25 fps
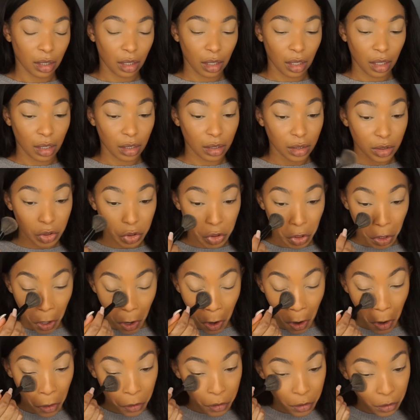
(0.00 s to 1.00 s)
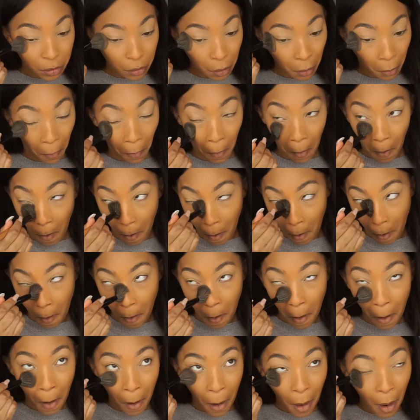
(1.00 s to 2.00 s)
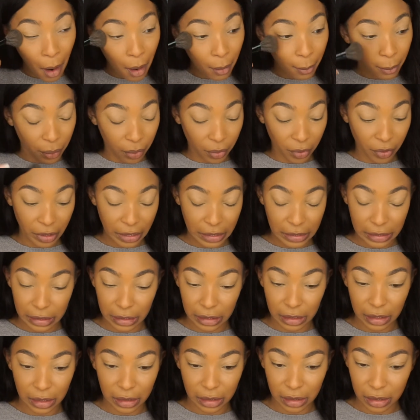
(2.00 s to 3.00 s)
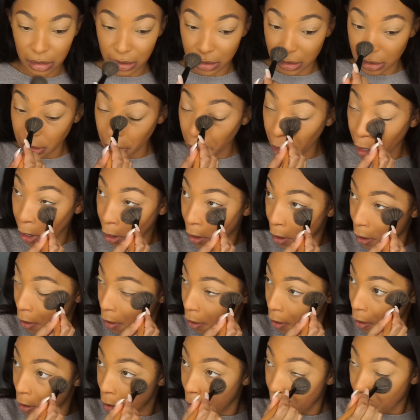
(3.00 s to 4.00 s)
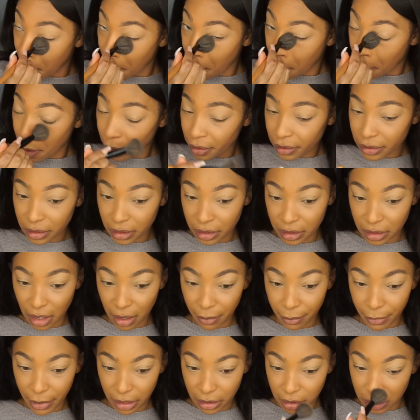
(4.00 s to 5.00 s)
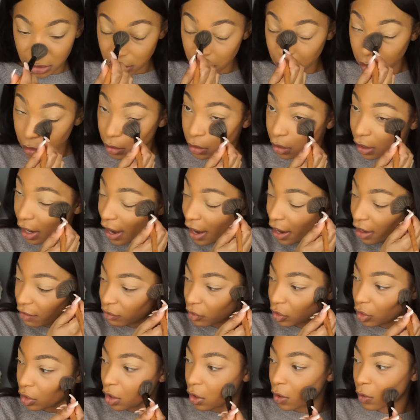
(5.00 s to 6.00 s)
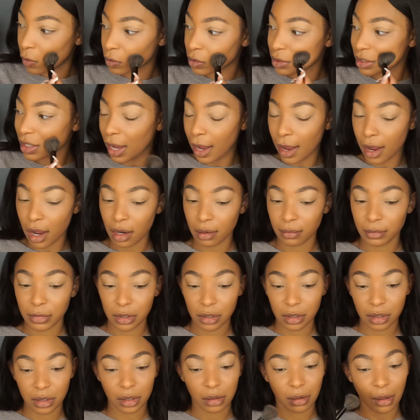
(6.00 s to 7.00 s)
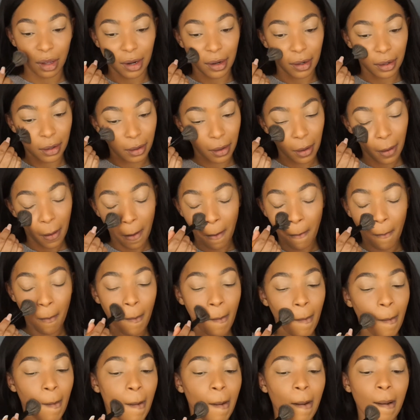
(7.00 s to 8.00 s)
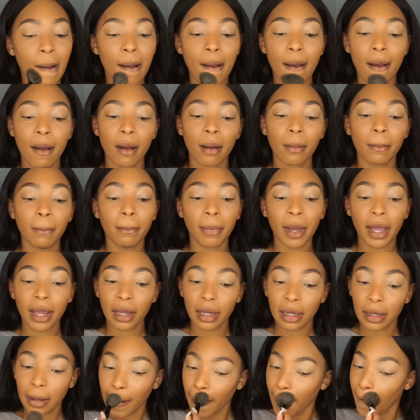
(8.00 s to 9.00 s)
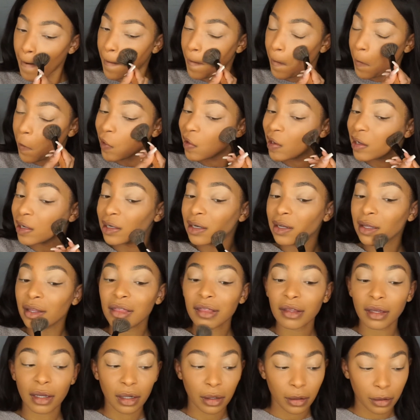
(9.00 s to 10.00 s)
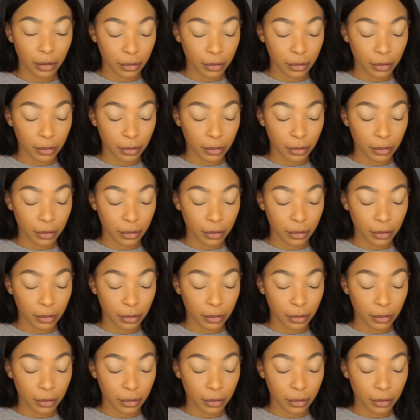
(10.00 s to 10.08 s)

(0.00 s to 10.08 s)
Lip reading: and just press it into the skin to set my concealer. I have no time to like bake anything